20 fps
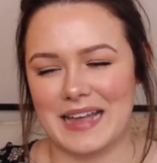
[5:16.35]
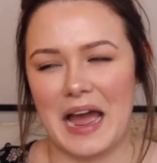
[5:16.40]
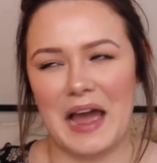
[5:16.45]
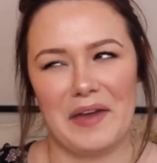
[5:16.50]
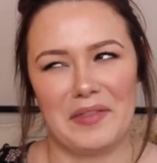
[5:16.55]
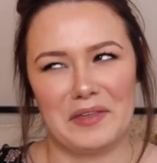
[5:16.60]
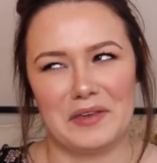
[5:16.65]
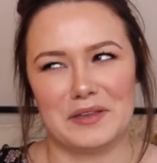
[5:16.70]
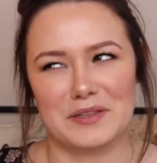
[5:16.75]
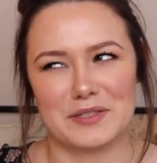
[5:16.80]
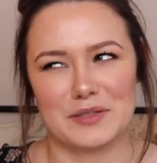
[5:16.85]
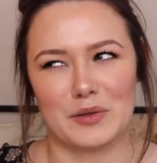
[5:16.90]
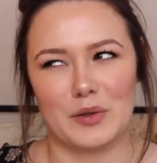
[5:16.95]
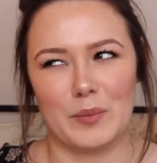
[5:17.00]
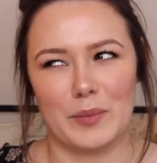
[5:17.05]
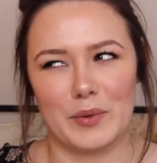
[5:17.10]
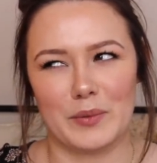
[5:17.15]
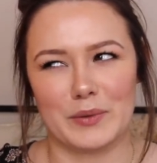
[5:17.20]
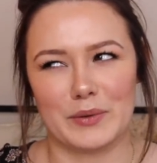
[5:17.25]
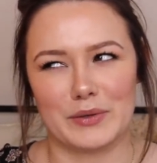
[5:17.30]
I think it's a little
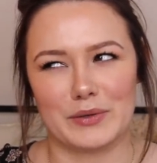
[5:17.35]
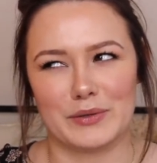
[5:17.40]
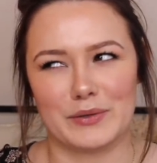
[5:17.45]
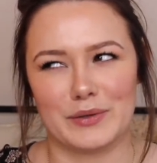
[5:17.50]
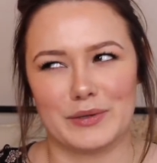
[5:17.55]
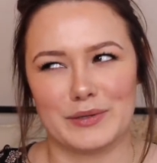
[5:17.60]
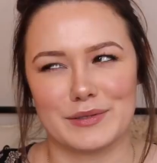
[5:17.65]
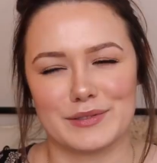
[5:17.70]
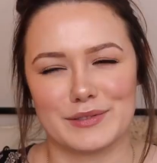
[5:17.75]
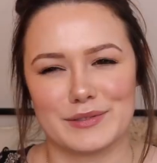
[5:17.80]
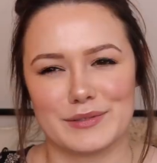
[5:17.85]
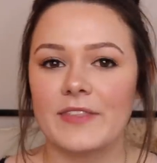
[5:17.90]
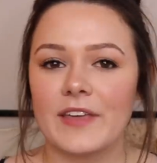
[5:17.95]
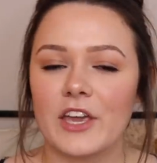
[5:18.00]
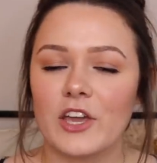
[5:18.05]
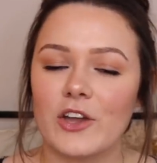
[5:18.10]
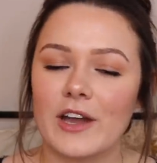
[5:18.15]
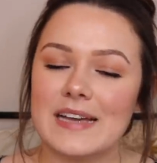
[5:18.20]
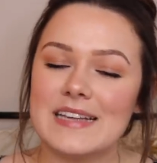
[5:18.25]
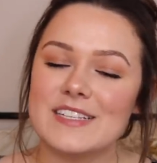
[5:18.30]
bit ridiculous.
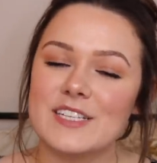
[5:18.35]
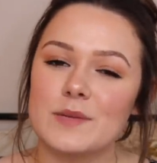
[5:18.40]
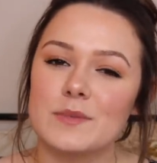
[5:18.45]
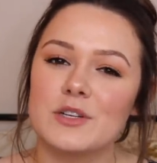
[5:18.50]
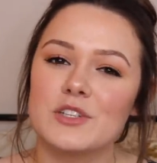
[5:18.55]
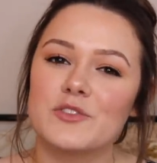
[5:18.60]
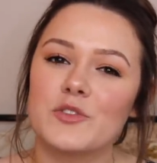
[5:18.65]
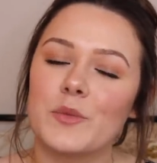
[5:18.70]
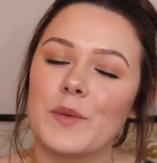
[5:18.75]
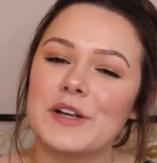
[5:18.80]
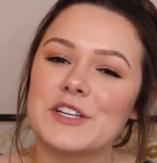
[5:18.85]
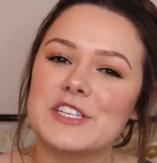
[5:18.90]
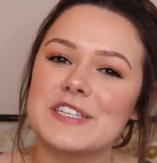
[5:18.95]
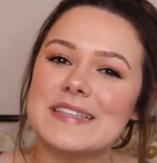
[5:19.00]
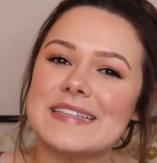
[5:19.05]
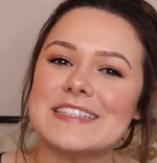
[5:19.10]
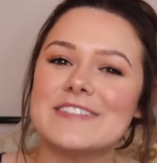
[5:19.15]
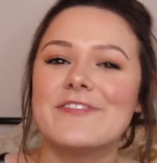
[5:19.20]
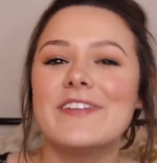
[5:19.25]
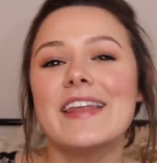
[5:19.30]
Thank you guys so much for watching
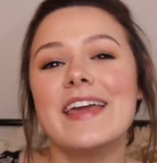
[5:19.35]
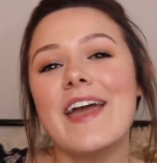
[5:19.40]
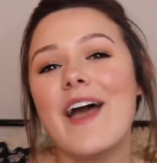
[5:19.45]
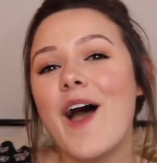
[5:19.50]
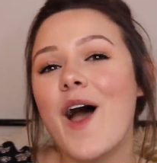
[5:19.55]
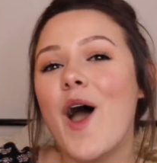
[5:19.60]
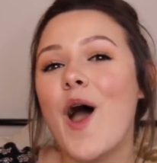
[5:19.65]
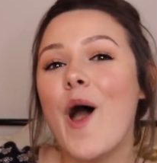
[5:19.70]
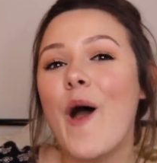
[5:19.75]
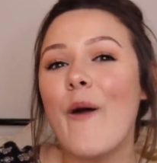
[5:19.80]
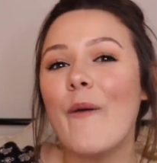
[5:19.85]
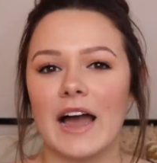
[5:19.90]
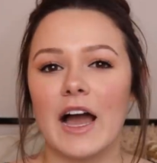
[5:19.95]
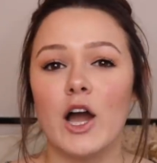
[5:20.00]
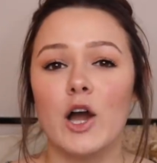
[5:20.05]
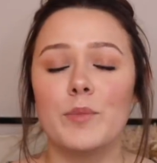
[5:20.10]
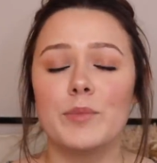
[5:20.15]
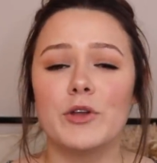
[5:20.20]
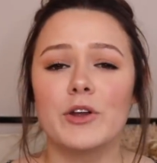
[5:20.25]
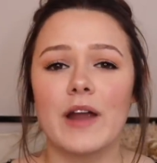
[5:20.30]
this video. I
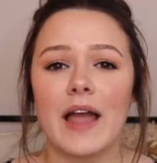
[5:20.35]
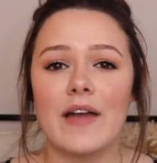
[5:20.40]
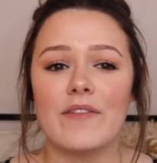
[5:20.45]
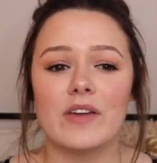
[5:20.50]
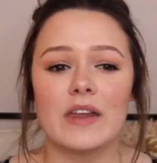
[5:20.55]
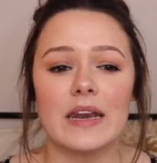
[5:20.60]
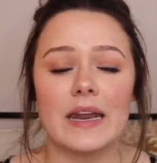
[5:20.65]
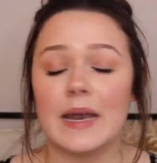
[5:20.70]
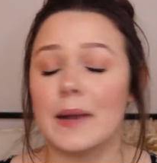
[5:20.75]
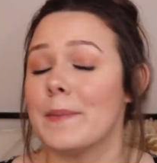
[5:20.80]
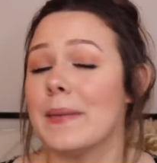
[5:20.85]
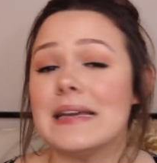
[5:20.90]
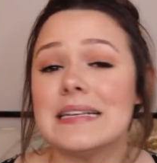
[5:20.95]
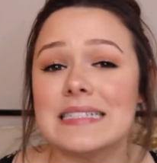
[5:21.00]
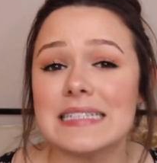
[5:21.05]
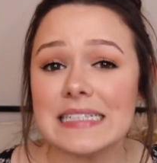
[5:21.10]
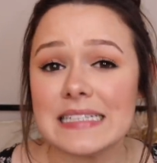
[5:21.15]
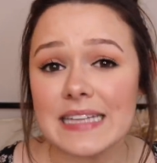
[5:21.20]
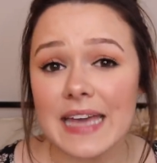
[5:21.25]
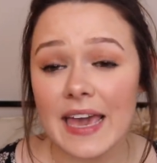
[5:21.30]
hope you're having an
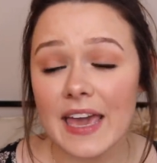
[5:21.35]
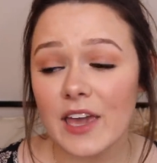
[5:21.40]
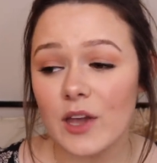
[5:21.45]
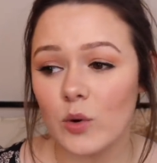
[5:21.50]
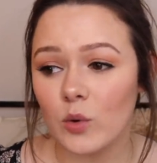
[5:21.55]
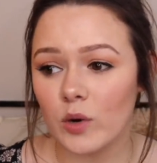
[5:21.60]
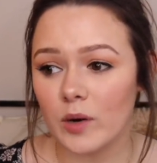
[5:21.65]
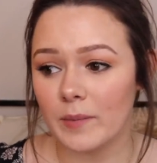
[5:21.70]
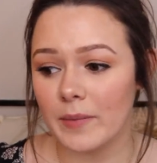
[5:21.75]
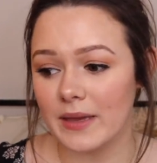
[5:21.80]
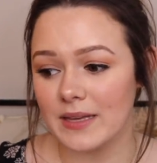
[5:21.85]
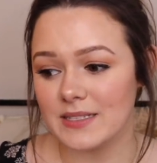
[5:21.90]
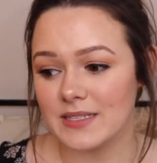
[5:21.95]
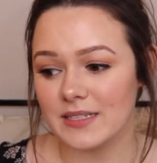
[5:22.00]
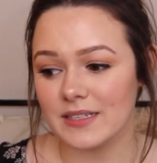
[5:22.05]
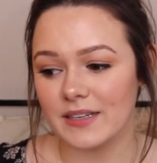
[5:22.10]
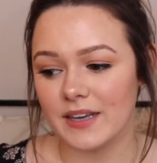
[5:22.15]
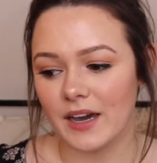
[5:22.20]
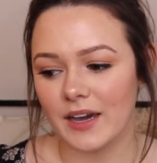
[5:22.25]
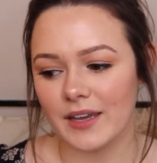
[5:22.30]
amazing day or
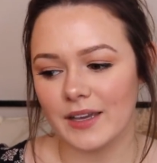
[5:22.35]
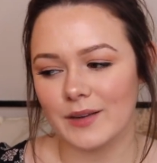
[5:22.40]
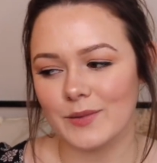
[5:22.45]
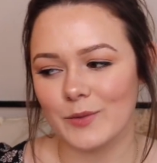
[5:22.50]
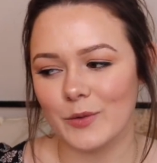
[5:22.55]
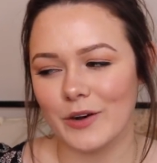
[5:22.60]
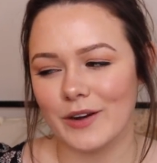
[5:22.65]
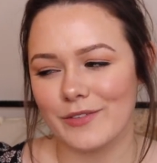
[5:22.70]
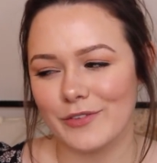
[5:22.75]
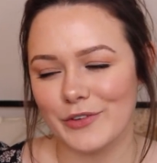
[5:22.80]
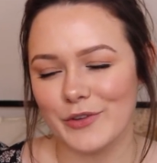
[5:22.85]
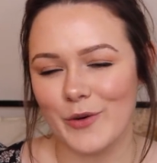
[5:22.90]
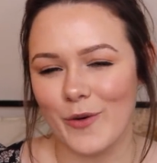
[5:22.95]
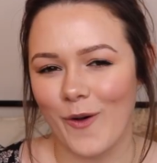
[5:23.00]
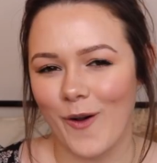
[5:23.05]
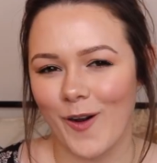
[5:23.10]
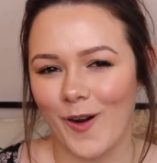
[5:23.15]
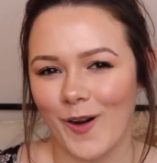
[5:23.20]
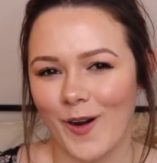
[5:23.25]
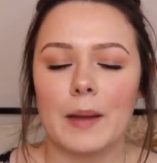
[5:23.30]
amazing night wherever you
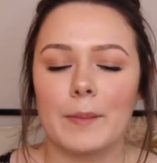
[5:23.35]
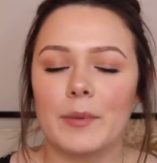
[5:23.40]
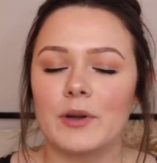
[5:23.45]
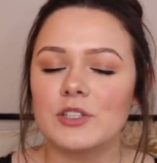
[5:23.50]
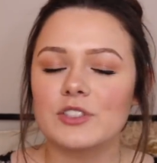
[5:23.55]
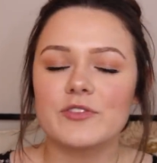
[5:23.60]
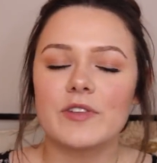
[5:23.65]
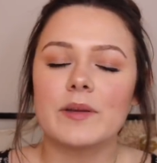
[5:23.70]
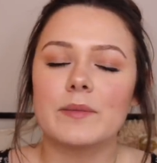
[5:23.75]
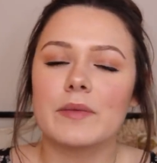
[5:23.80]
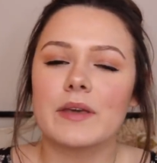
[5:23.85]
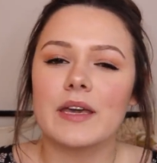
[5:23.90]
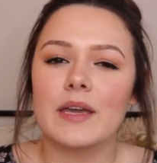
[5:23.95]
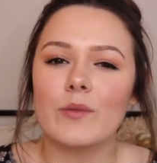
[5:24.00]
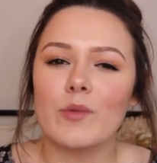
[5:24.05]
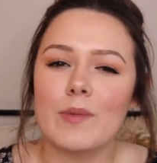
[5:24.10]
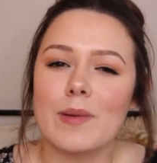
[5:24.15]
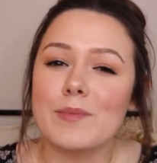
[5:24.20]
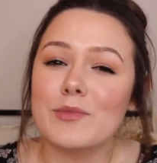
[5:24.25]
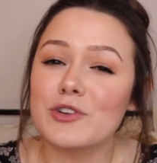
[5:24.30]
are. My Birch family,
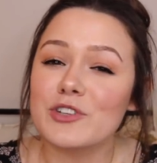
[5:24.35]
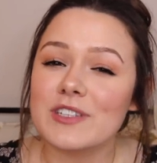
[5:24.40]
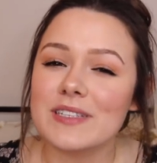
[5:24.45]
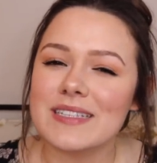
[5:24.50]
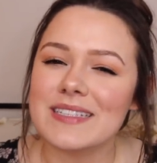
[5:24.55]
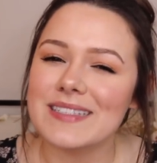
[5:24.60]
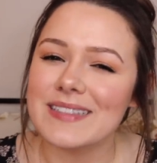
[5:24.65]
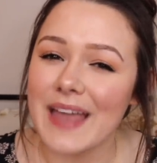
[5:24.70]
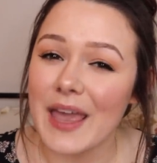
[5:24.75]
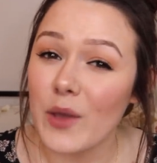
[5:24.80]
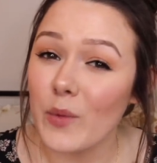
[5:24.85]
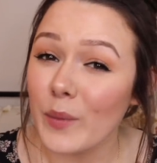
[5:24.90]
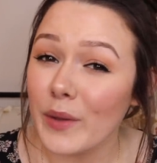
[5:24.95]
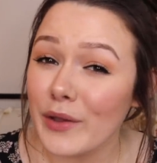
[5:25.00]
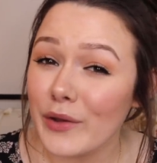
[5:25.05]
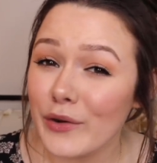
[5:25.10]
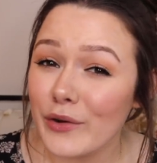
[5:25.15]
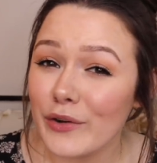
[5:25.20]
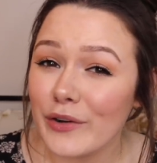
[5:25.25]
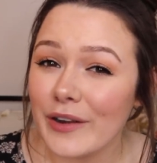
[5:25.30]
remember to stay
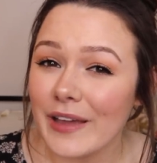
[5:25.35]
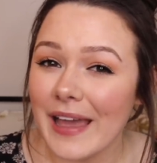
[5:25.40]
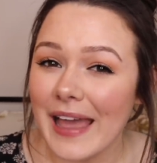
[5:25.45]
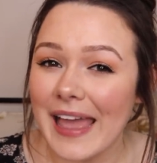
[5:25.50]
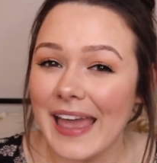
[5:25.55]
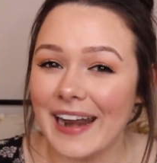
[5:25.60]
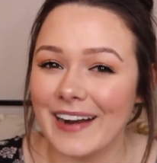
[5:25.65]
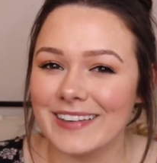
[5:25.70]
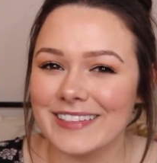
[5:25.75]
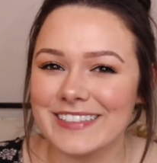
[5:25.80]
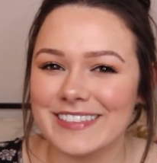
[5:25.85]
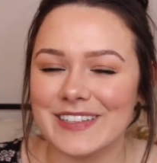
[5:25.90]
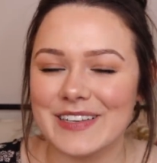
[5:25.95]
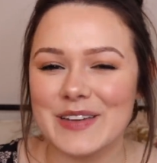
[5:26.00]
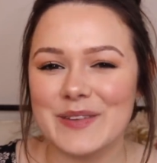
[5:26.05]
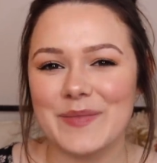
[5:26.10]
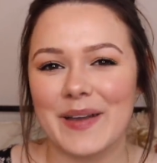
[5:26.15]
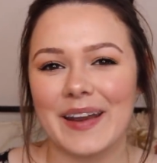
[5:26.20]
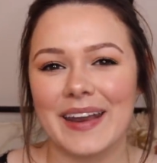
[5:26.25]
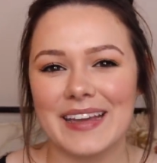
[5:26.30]
weird and I'll see
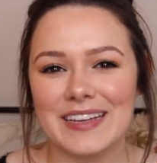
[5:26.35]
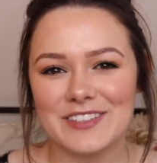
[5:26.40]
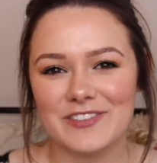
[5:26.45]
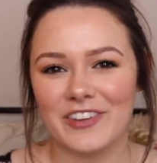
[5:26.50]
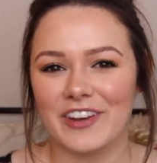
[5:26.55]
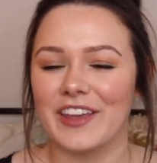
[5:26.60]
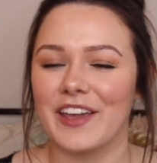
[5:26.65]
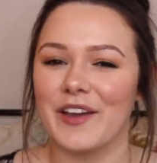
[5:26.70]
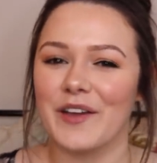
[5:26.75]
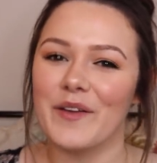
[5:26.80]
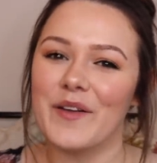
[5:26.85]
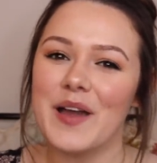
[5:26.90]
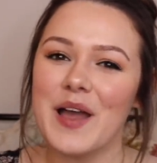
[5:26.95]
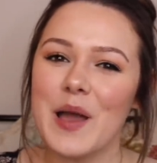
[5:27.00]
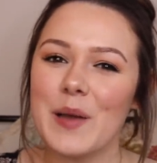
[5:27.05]
you in my next video.